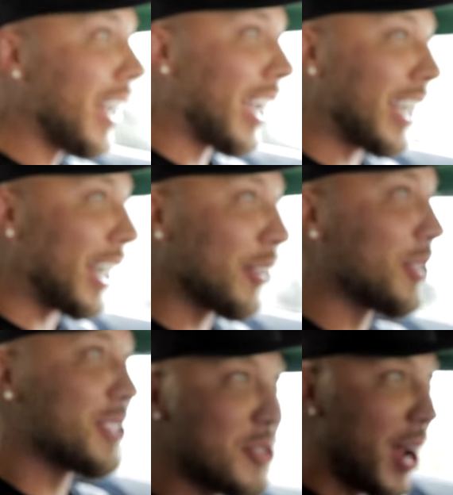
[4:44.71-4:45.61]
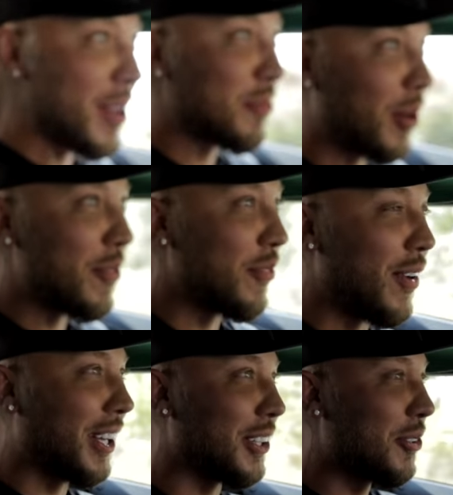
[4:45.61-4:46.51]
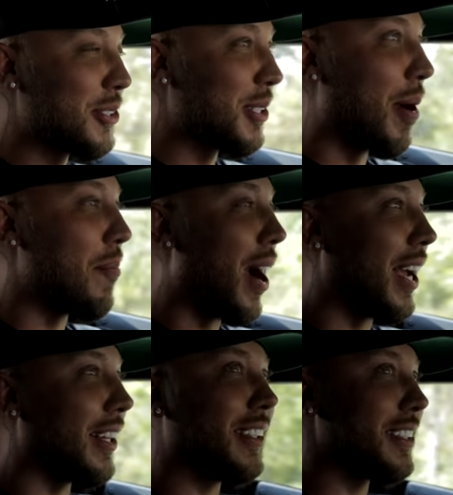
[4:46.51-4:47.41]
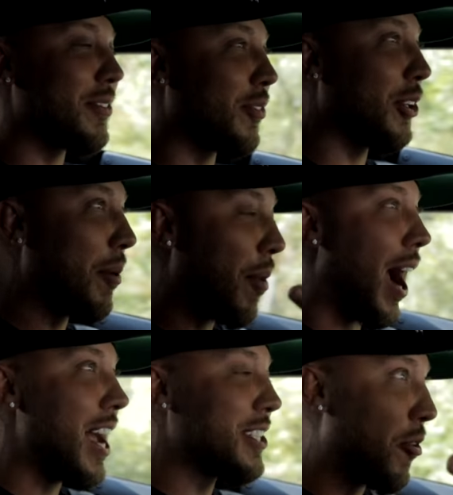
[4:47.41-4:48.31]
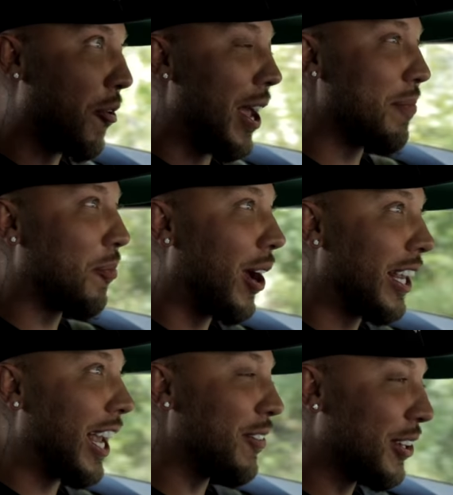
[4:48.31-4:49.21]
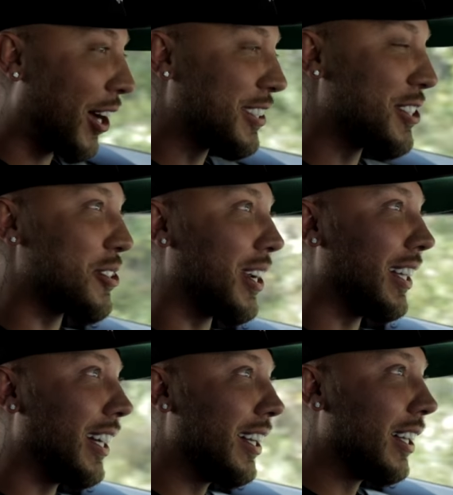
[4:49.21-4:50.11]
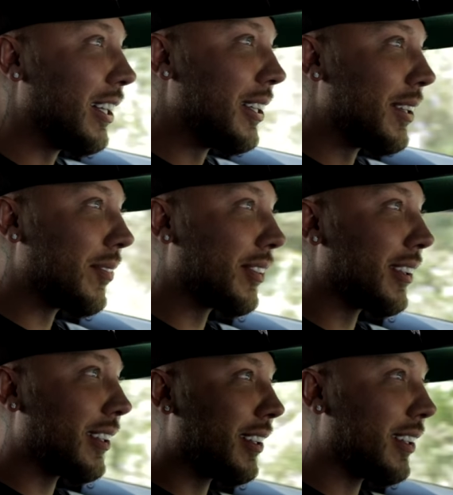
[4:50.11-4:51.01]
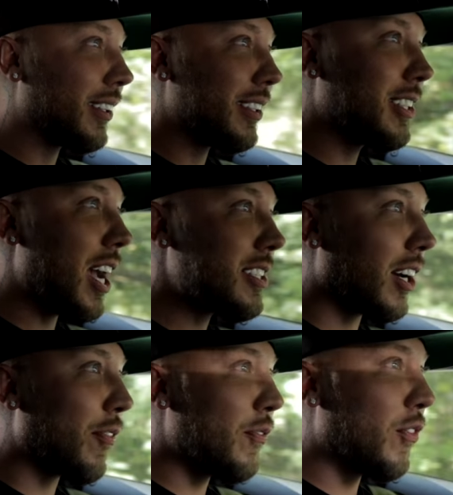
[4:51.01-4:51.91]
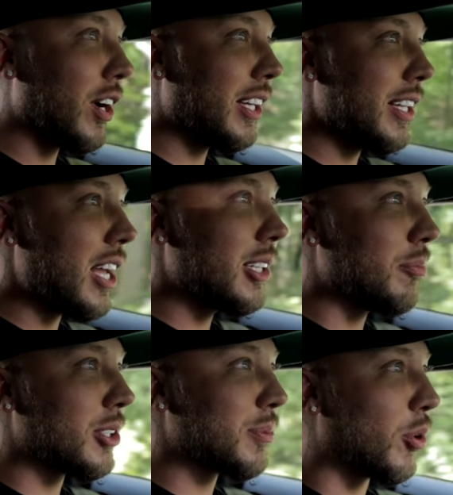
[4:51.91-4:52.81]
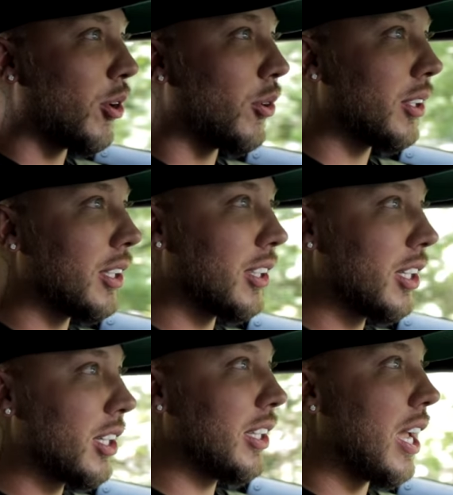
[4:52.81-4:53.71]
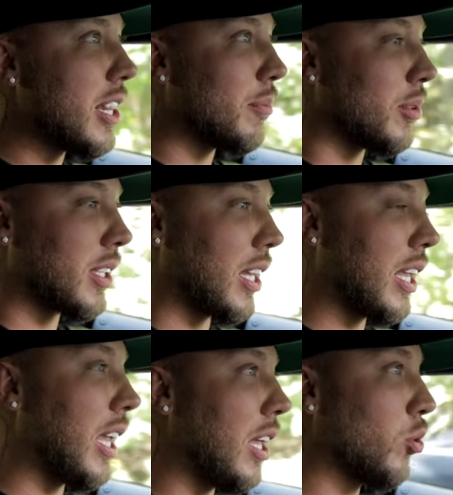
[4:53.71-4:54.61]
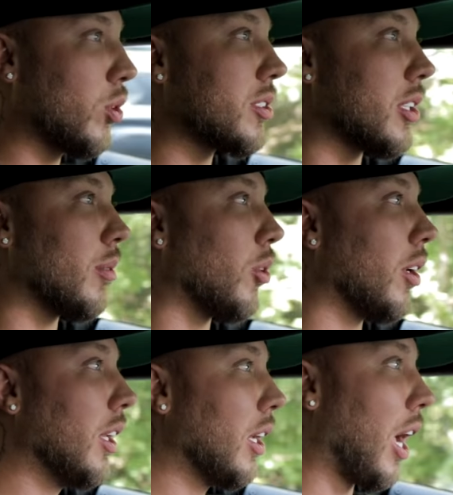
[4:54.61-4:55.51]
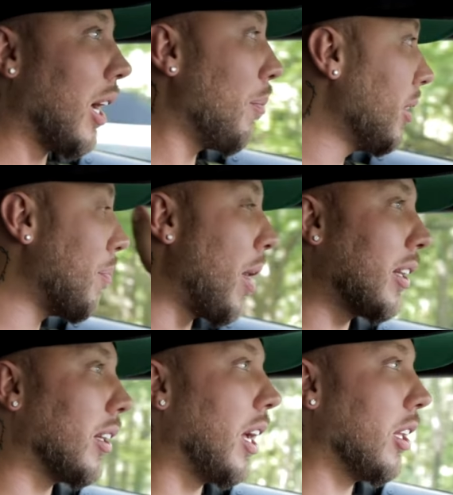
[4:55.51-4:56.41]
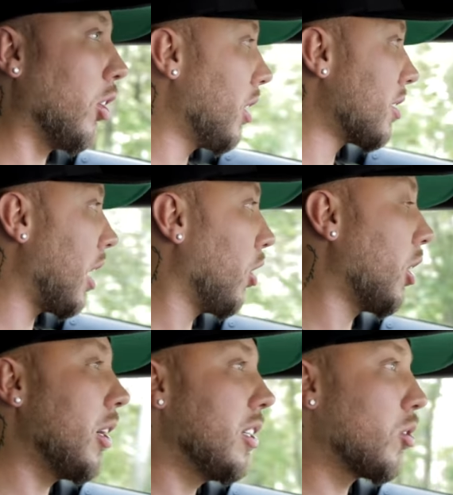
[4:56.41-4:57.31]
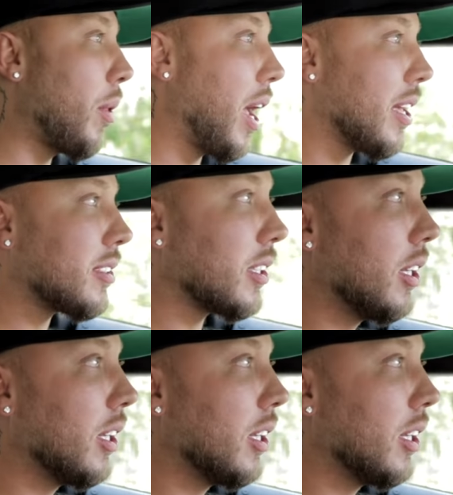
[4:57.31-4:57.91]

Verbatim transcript: I can't do this drive, but I'm fucking losing my mind. My eyes are red, bro. I can't even concentrate. These guys are freaking animals, bro. They're literally animals. I, I can't do this anymore. I gotta be in the back of the line. Look at this guy. Look at him. He's on my ass.